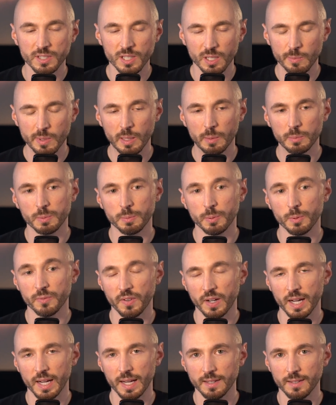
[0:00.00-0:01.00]
going to be able to
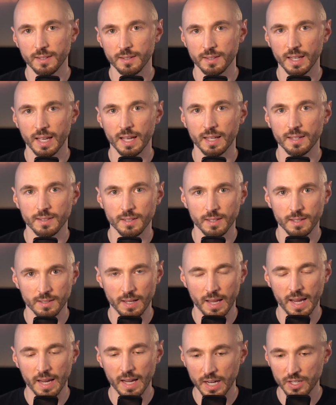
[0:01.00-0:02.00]
provide that
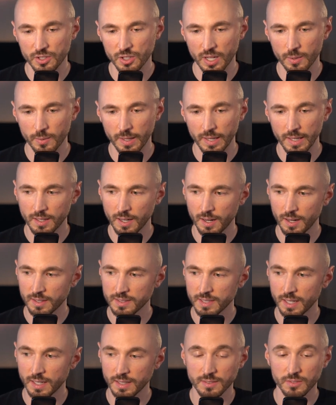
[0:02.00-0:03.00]
AI generated
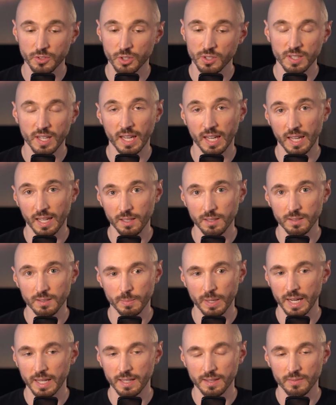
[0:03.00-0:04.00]
content just can't,
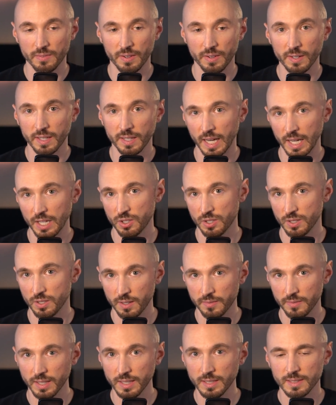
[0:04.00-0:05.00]
by the very nature
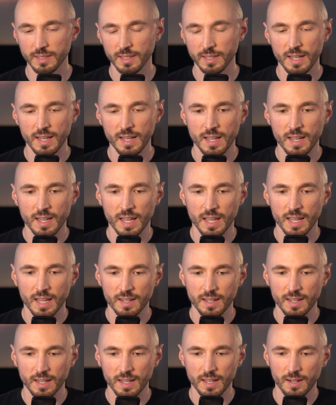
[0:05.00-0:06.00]
of it.
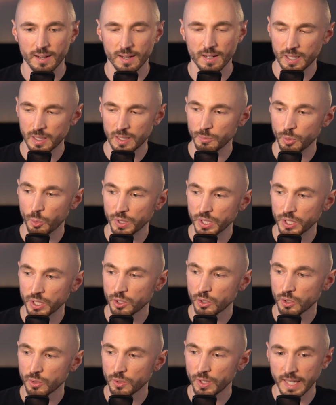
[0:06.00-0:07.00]
When you're
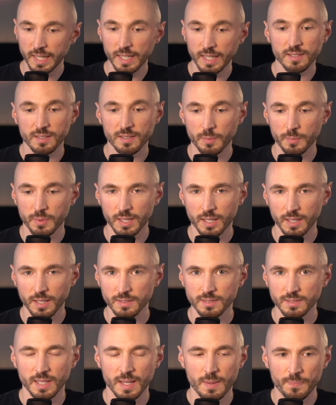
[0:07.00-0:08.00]
creating
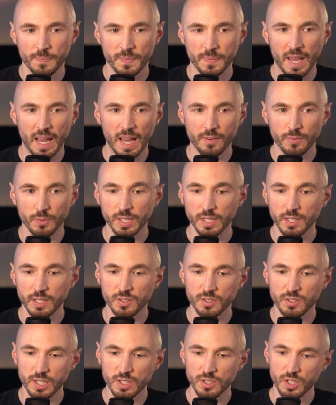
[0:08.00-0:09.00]
something, every
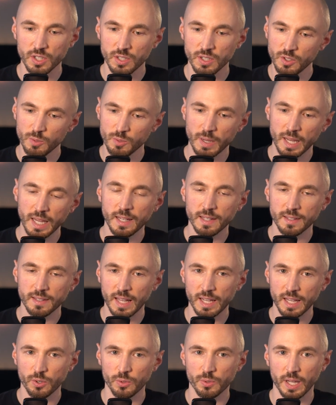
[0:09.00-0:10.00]
decision you make in
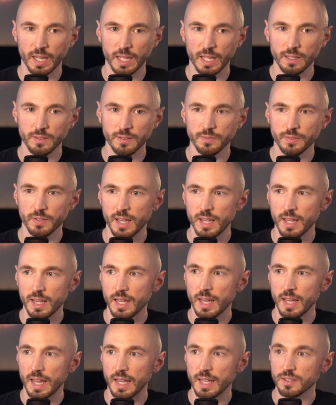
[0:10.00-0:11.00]
that creative
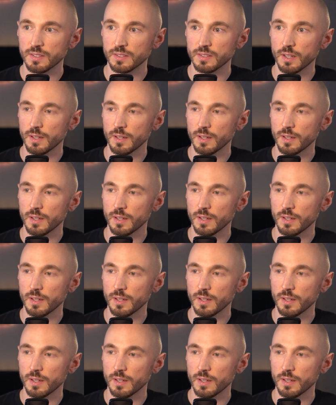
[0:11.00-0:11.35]
is